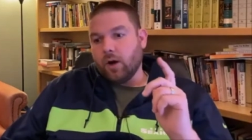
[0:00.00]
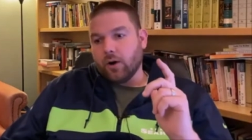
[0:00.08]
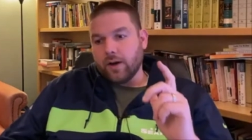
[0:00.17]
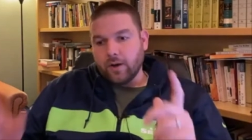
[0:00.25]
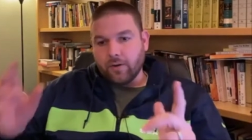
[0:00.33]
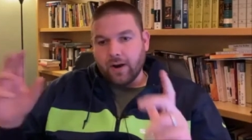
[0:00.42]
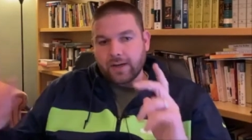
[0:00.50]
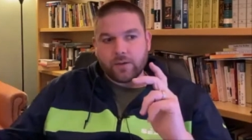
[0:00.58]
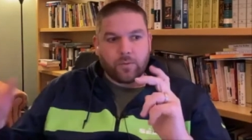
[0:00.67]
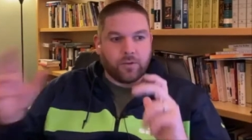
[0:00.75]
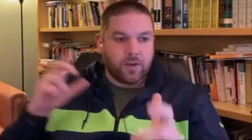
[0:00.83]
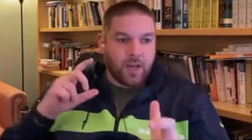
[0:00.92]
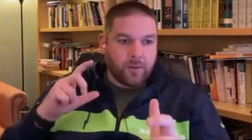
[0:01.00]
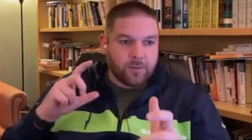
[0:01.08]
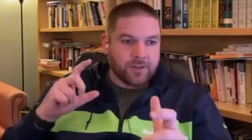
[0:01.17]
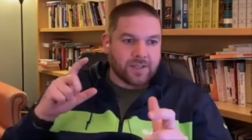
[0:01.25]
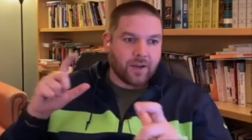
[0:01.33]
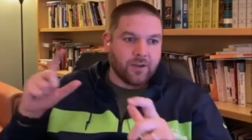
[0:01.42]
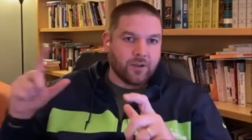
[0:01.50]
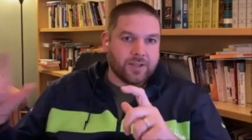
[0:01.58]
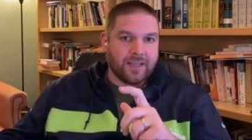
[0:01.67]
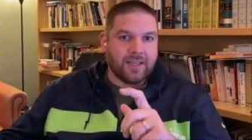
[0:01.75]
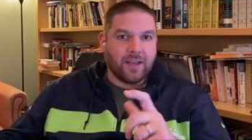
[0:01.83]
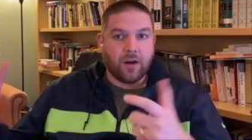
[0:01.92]
are interacting with your neighbors how you're
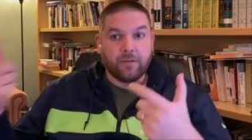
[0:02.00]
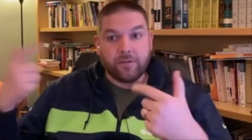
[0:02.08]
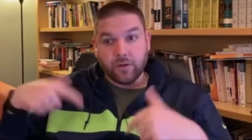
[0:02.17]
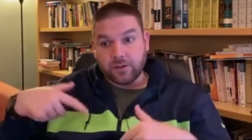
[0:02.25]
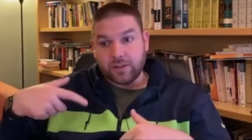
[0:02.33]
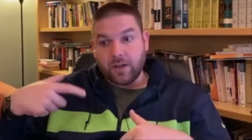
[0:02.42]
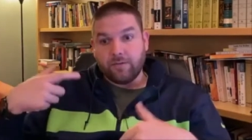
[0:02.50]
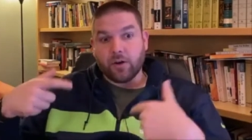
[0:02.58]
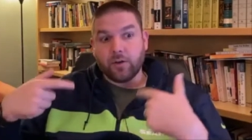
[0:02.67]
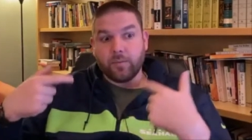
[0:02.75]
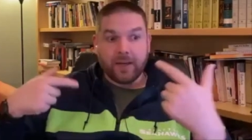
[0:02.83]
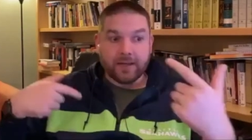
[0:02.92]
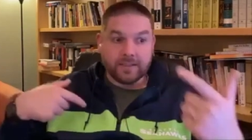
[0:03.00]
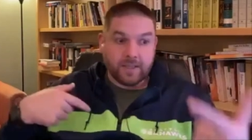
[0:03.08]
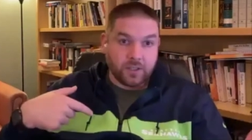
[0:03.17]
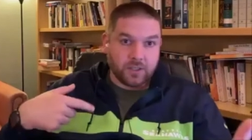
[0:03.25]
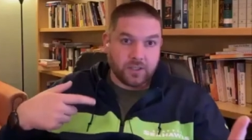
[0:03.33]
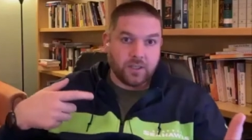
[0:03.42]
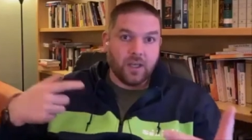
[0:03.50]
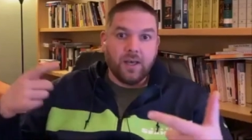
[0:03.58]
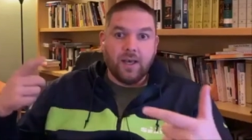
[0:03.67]
taking care of your stuff are you paying attention